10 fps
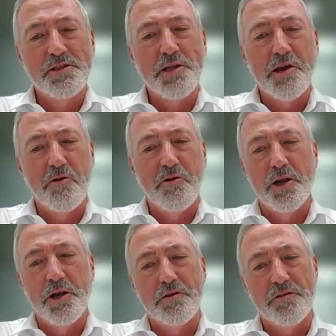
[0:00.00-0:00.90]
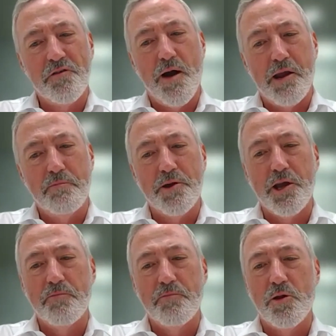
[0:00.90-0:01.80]
so your ability to train
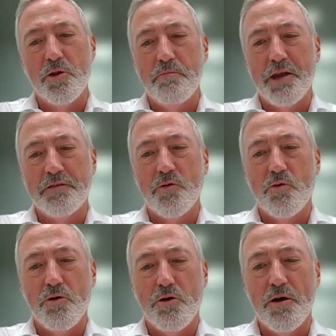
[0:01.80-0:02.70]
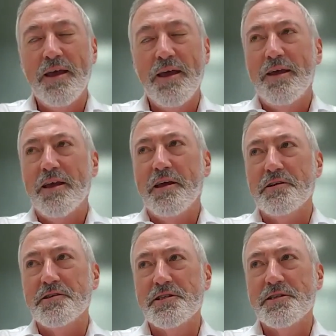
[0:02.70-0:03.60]
people and mentor
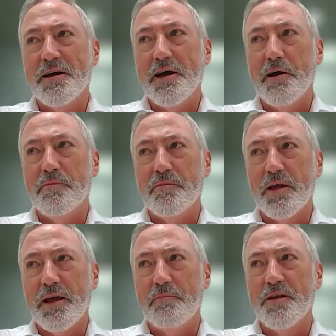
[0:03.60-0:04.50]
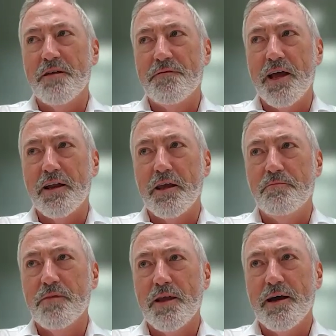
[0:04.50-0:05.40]
is a
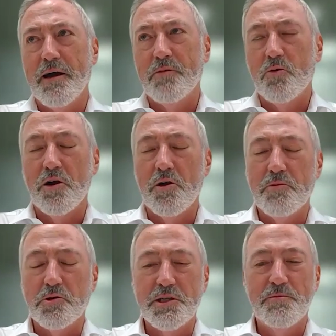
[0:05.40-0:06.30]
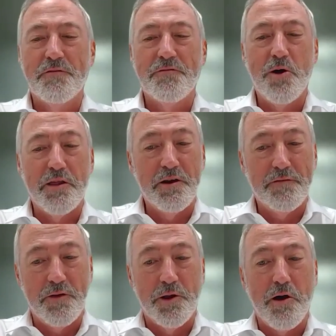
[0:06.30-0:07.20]
fairly or a lot more simplified than
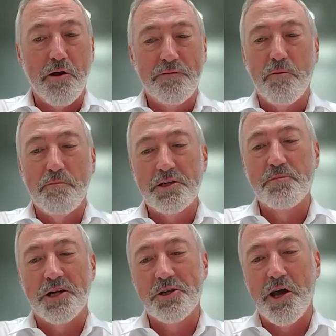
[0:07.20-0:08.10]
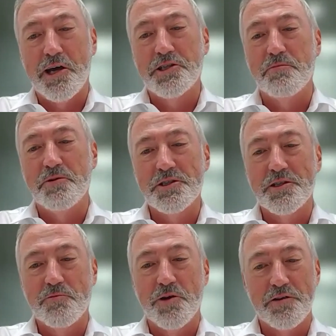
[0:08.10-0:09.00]
if you go for a much larger
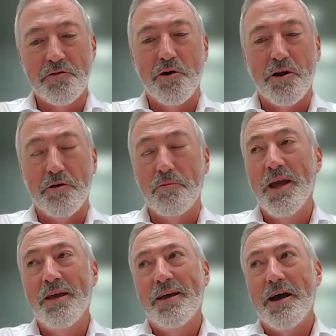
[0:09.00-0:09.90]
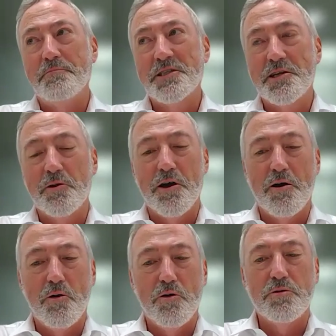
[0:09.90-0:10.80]
business where you're trying to upskill a
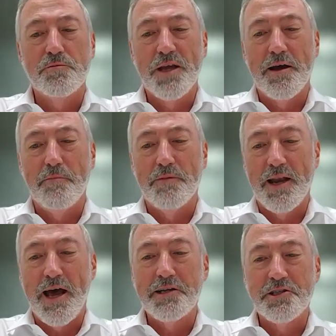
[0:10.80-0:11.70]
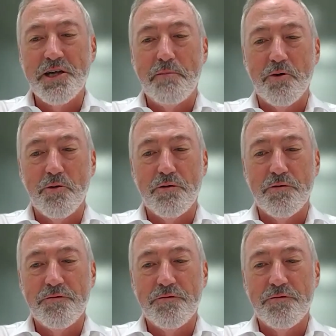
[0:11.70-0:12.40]
whole large number of